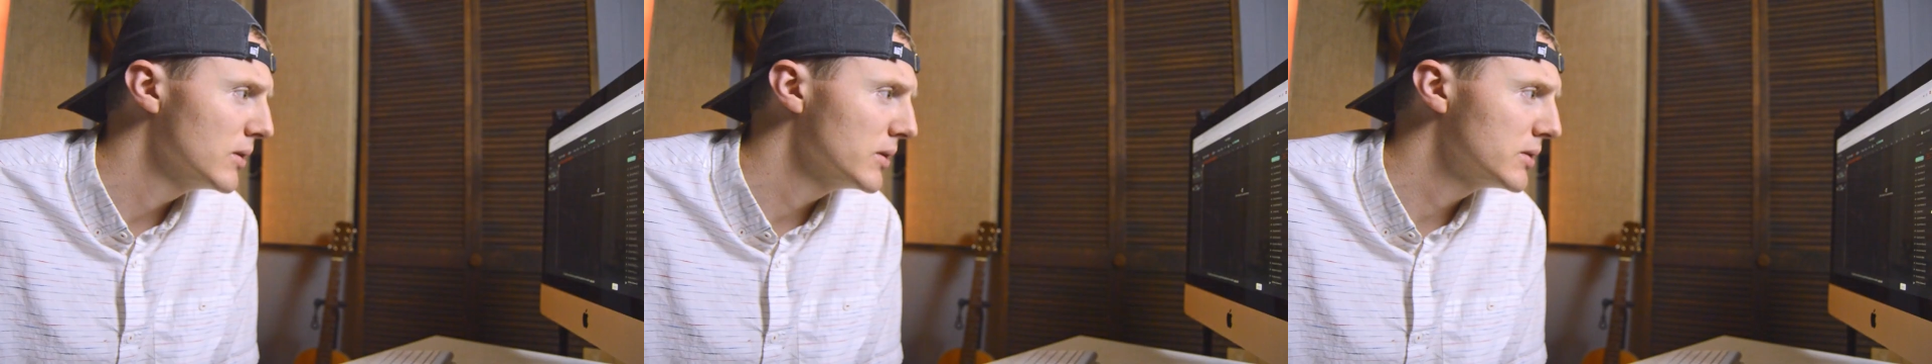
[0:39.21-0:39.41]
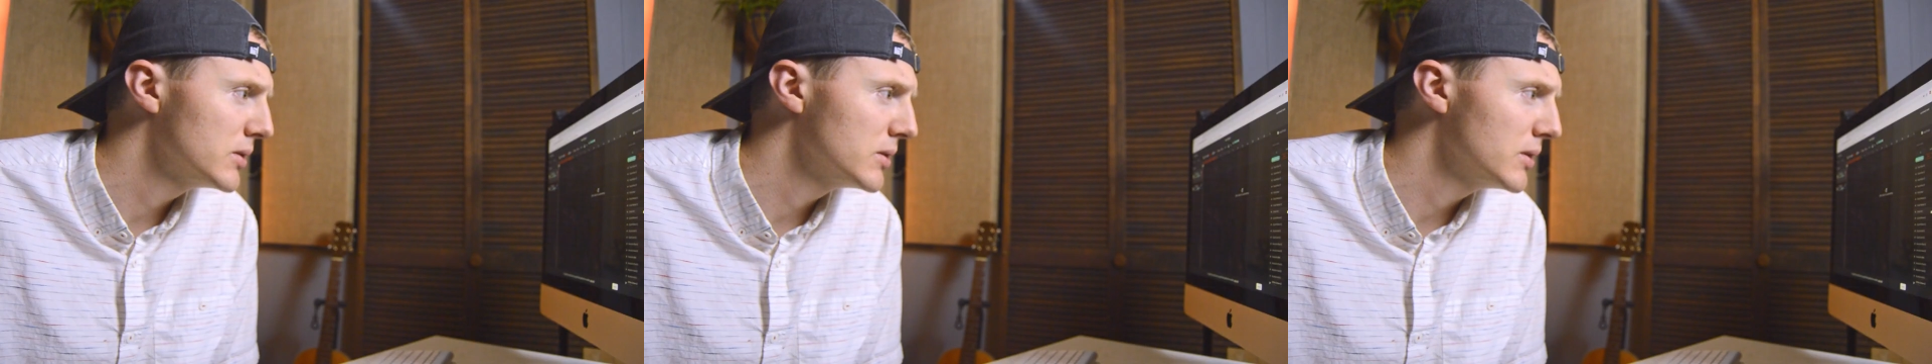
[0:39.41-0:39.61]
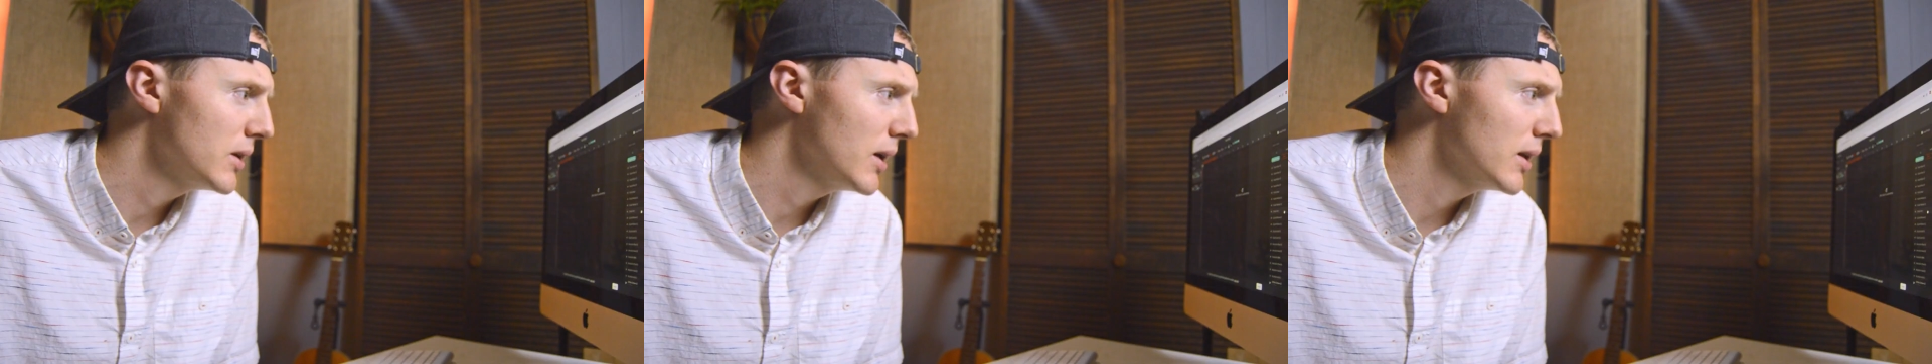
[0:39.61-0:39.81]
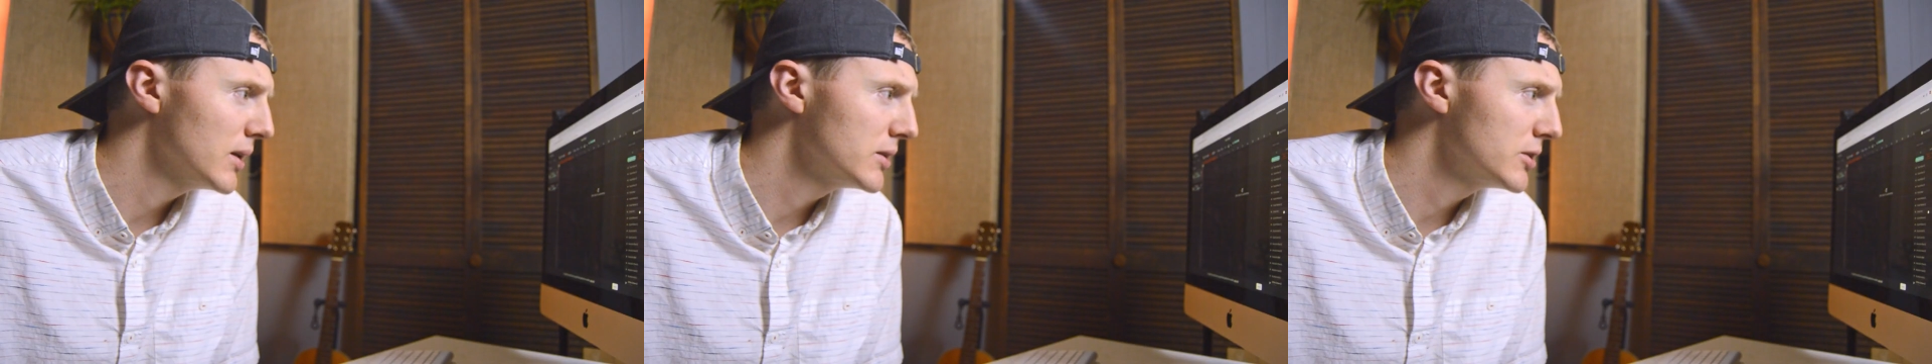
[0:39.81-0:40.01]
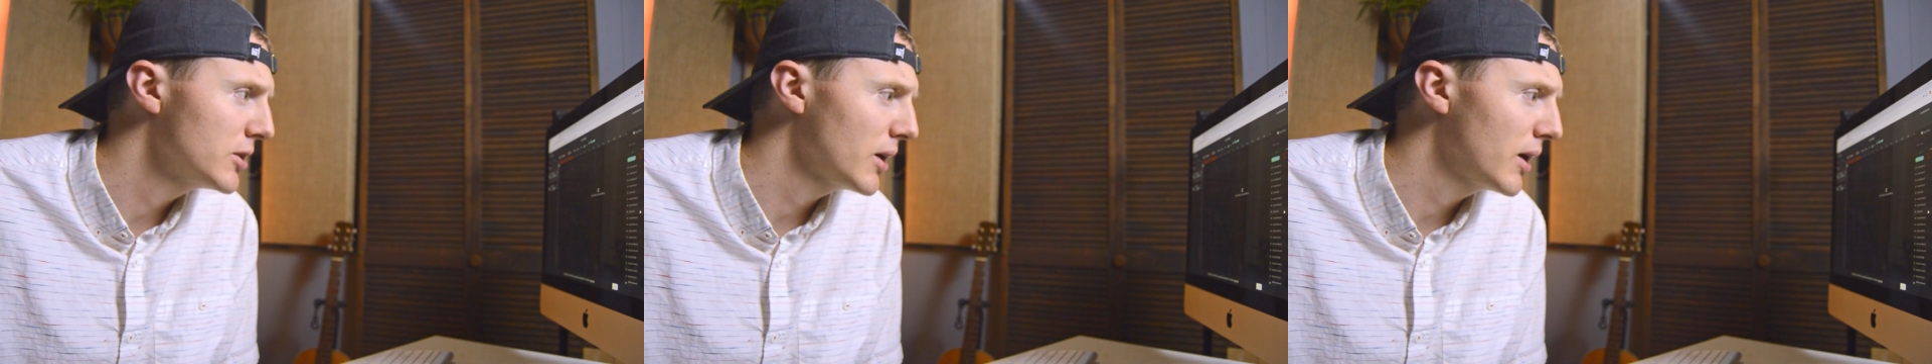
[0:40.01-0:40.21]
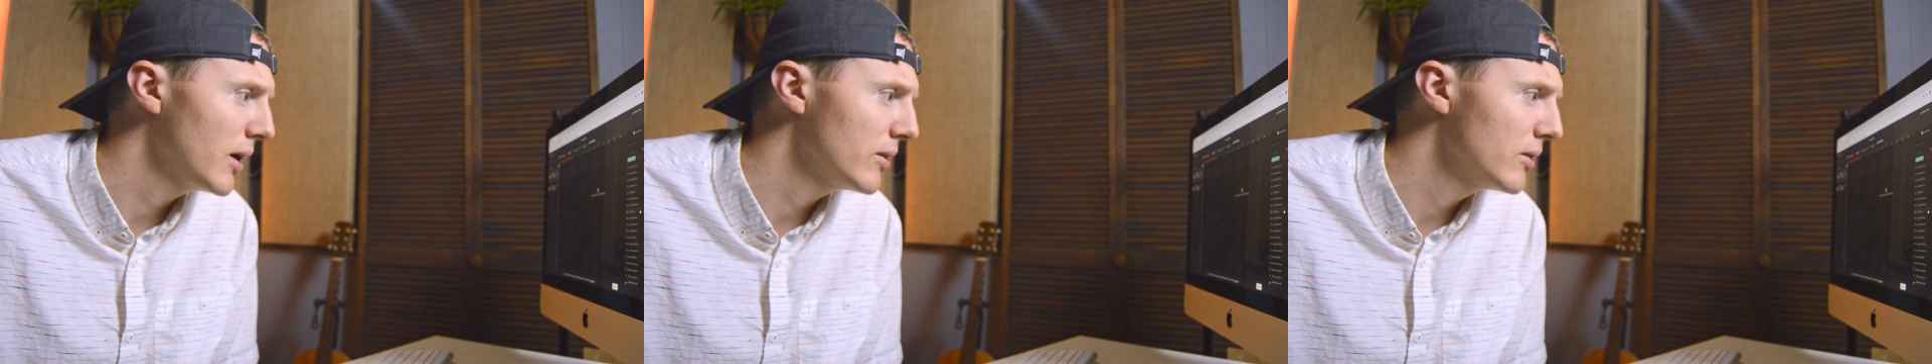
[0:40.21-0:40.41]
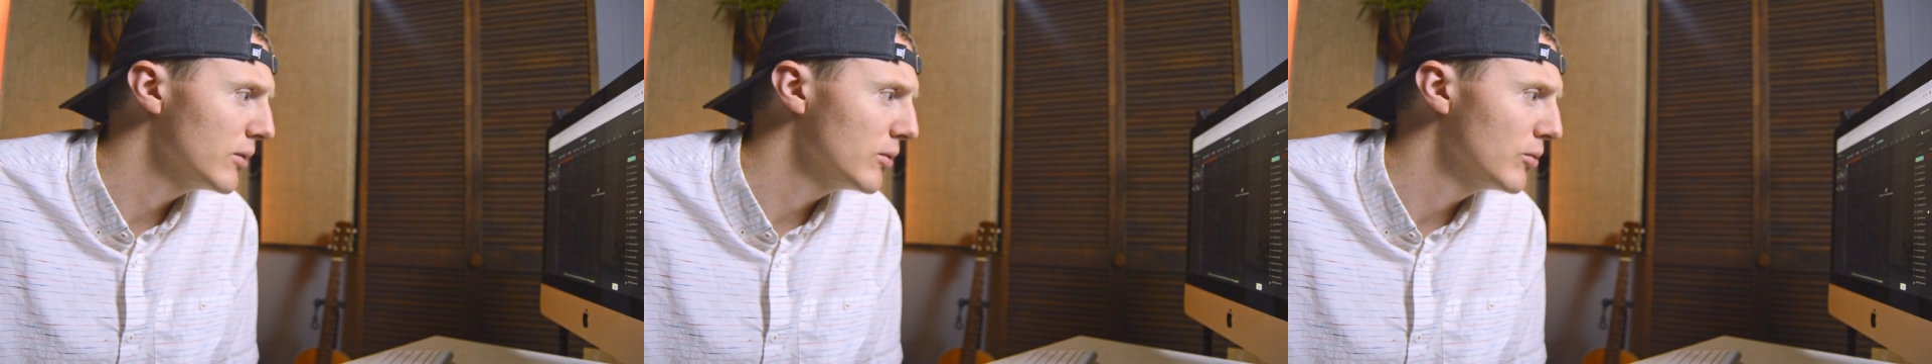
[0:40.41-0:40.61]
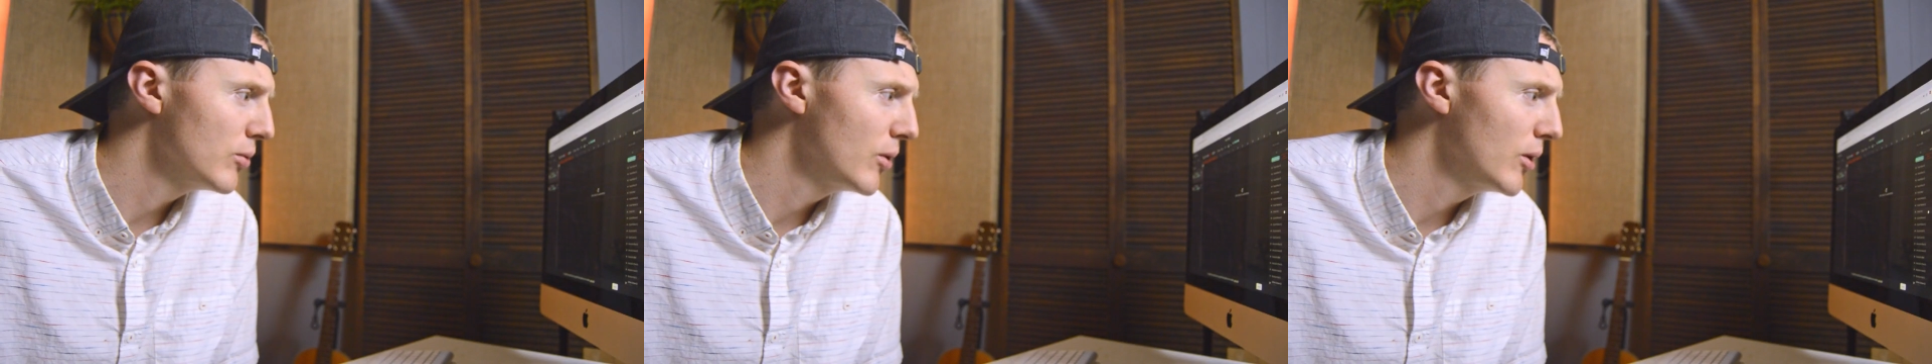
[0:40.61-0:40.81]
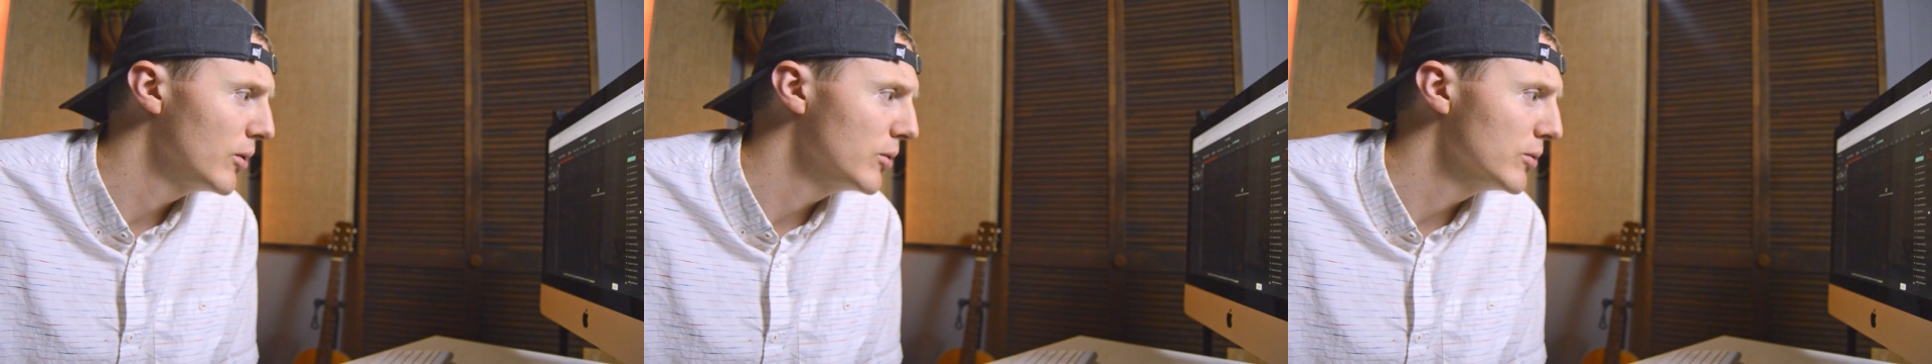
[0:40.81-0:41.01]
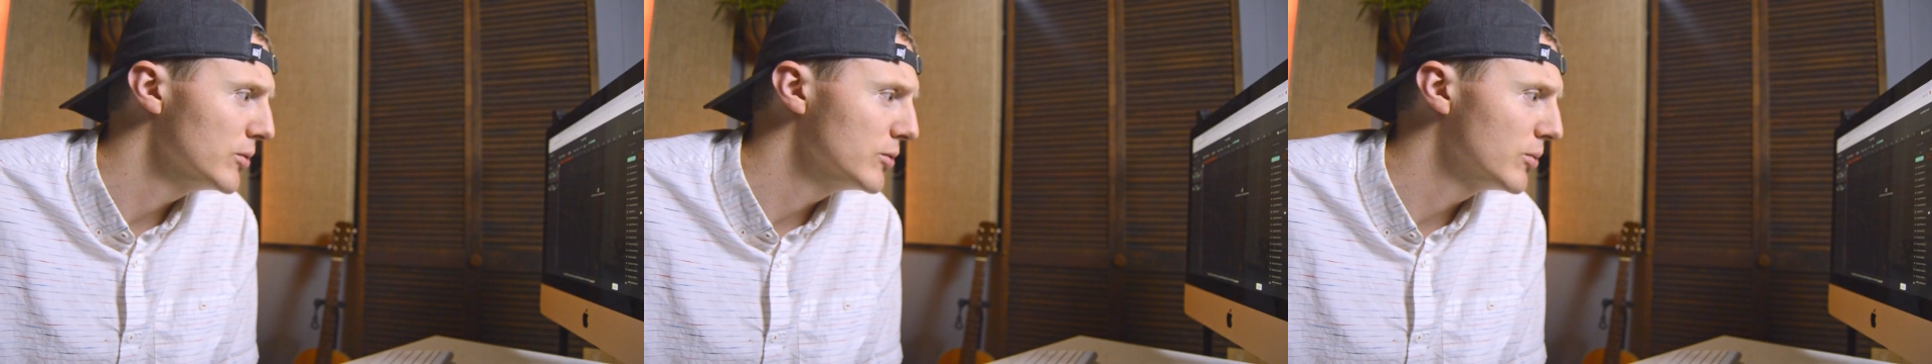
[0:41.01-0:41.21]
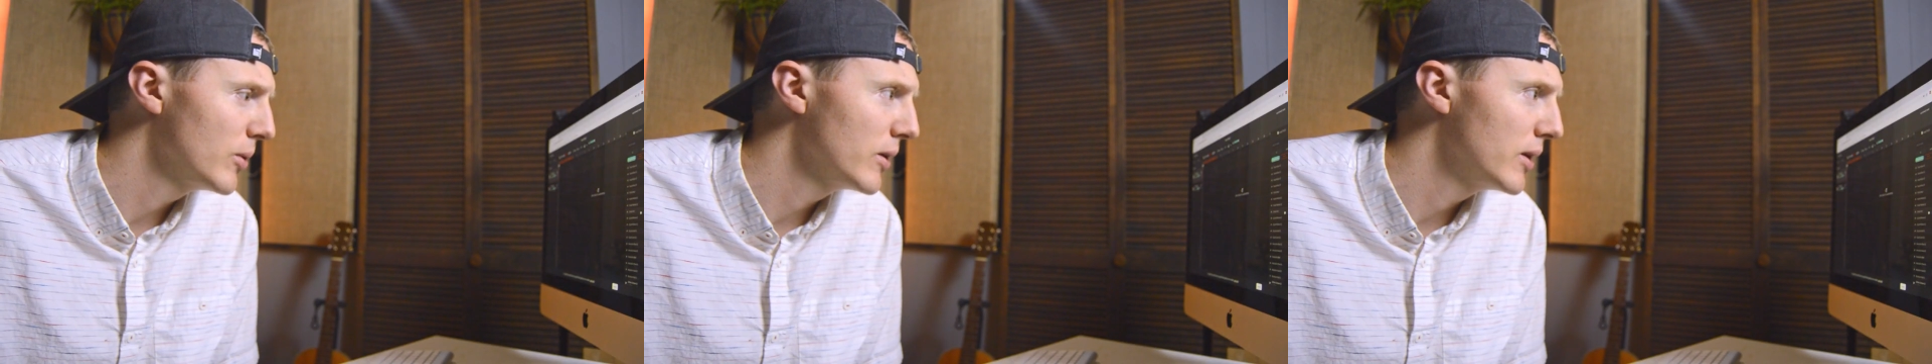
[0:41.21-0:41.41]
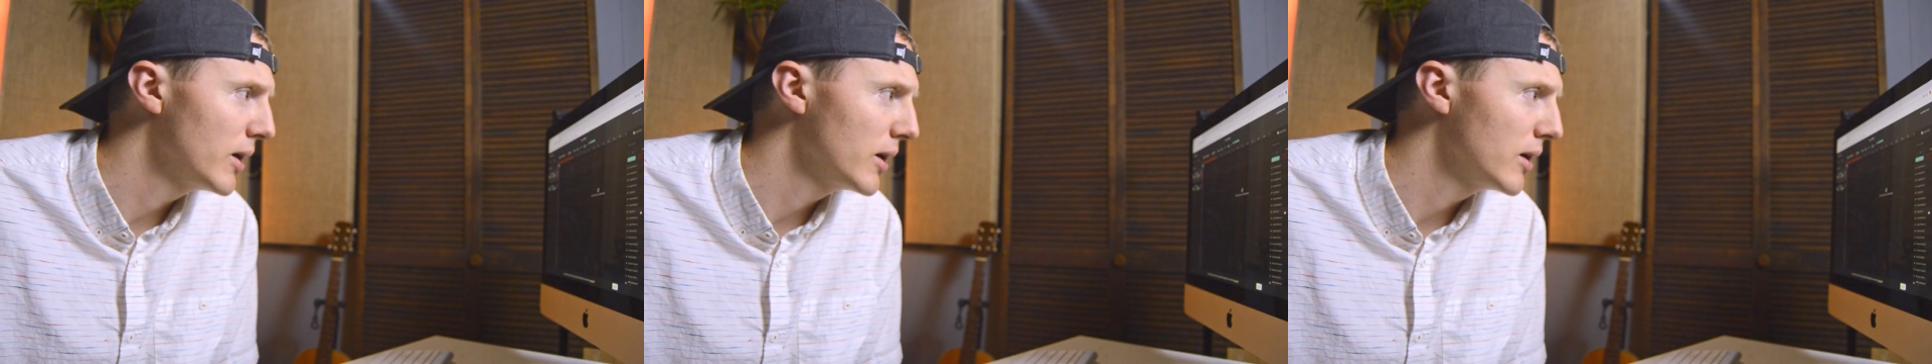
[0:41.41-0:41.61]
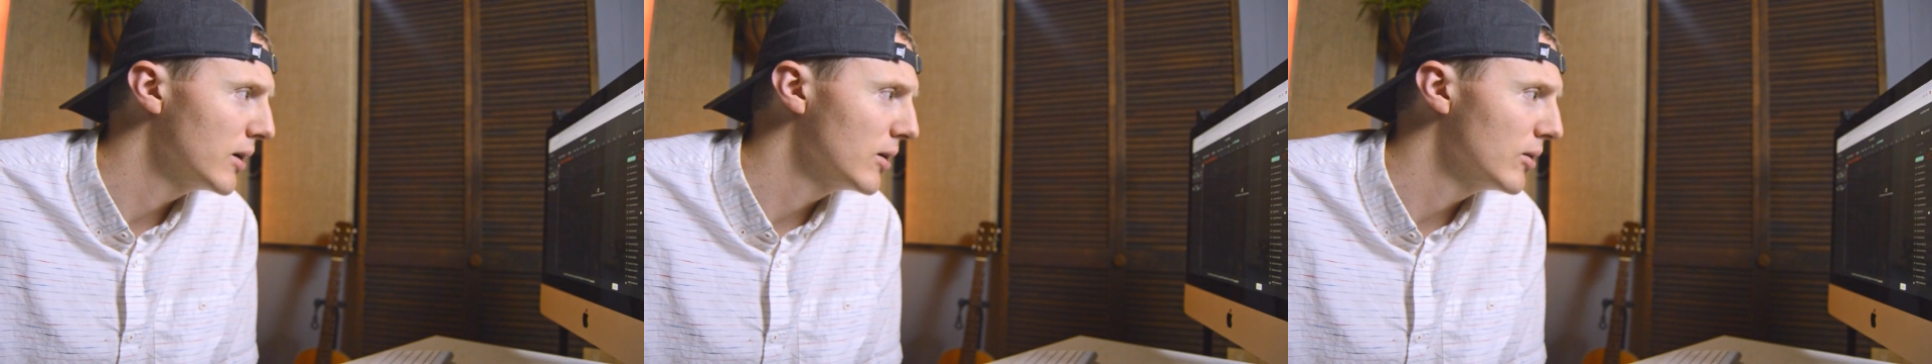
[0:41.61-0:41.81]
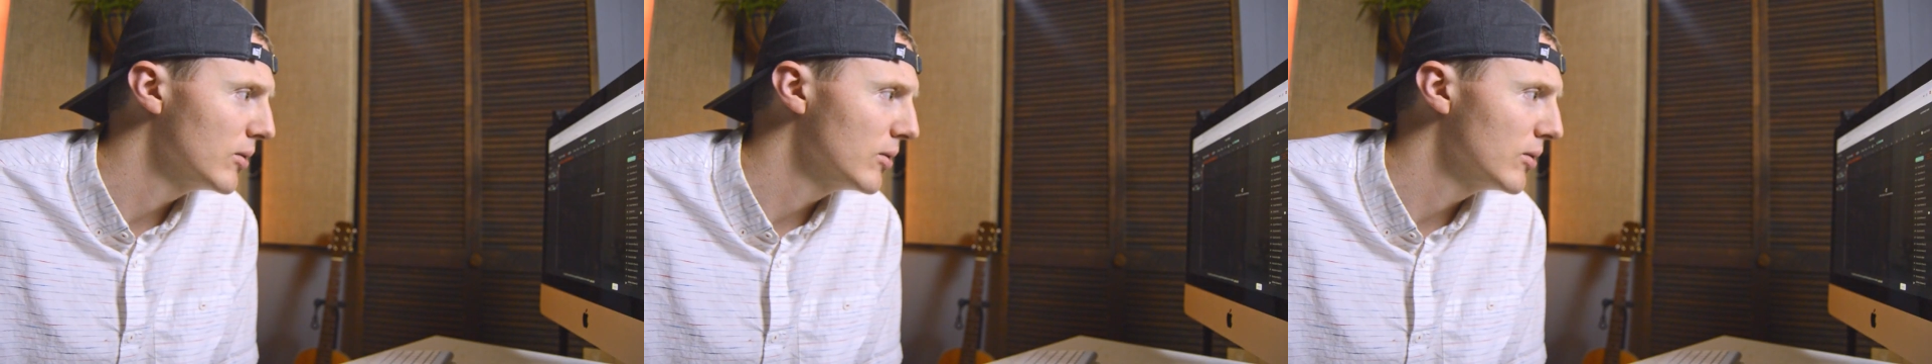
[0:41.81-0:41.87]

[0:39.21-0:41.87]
Let's yeah, let's check out the Rhodes. Where'd that go?